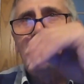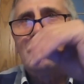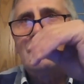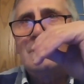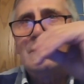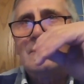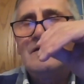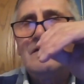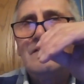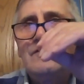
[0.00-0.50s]
I
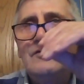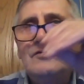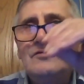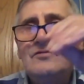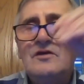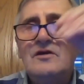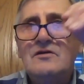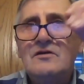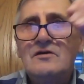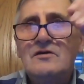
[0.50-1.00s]
think if you
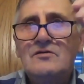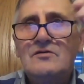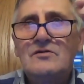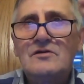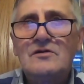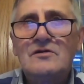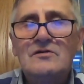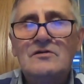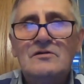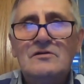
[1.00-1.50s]
take a
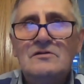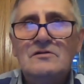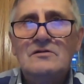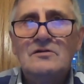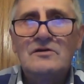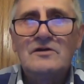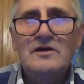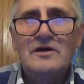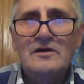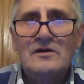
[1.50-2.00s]
critical
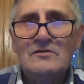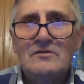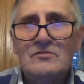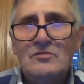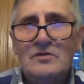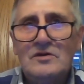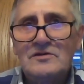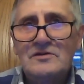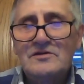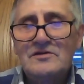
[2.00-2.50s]
look at
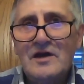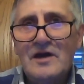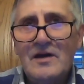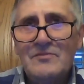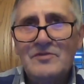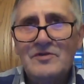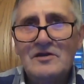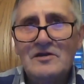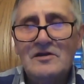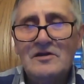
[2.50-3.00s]
what's
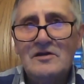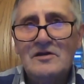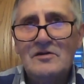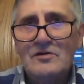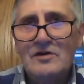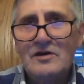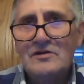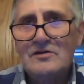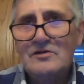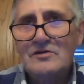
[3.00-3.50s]
happening here
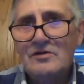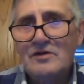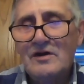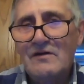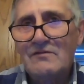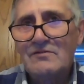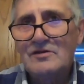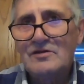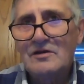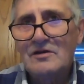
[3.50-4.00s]
and you
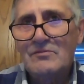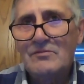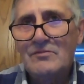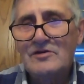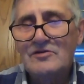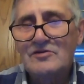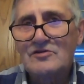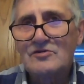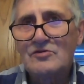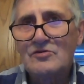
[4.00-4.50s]
have some
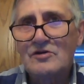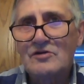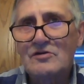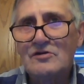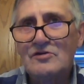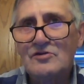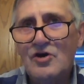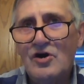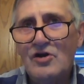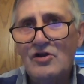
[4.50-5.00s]

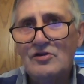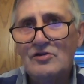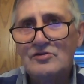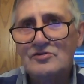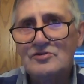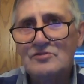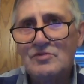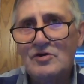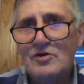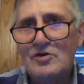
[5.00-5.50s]
historical
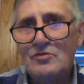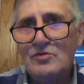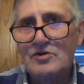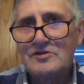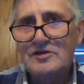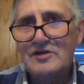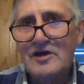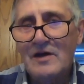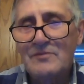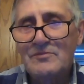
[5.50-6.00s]
knowledge about
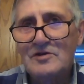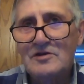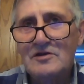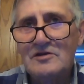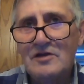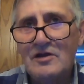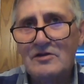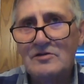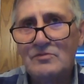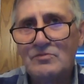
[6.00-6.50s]
what's happened in
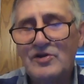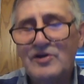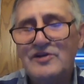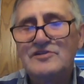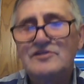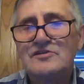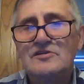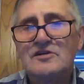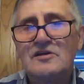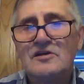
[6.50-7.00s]
other
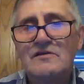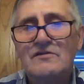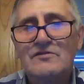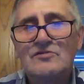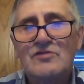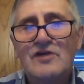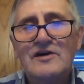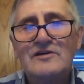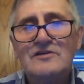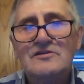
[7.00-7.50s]
places that have
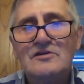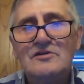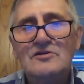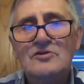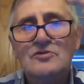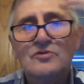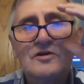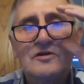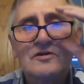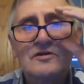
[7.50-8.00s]
tried to
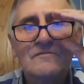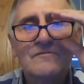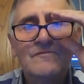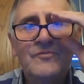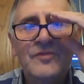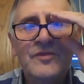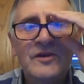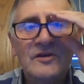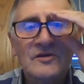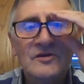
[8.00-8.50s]
do what
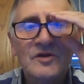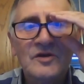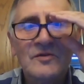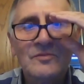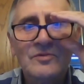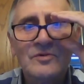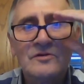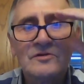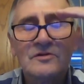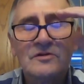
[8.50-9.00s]
these
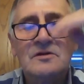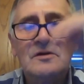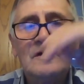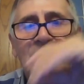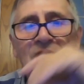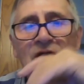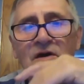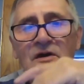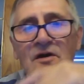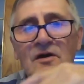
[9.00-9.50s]
people are,
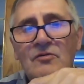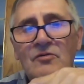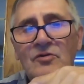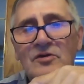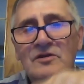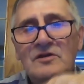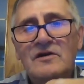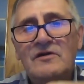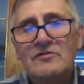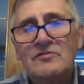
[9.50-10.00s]
what
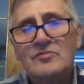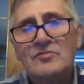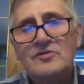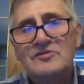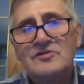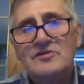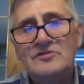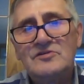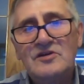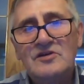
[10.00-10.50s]
the
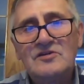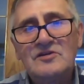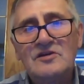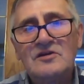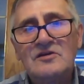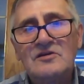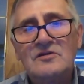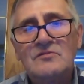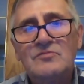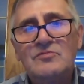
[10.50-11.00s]
government's
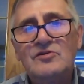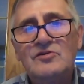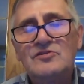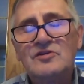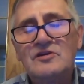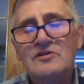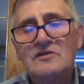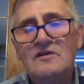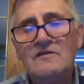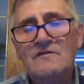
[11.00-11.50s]
suggesting under Bill
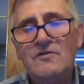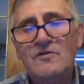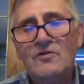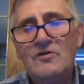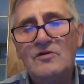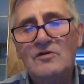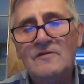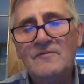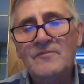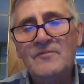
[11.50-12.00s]

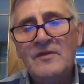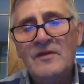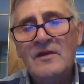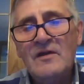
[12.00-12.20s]
64,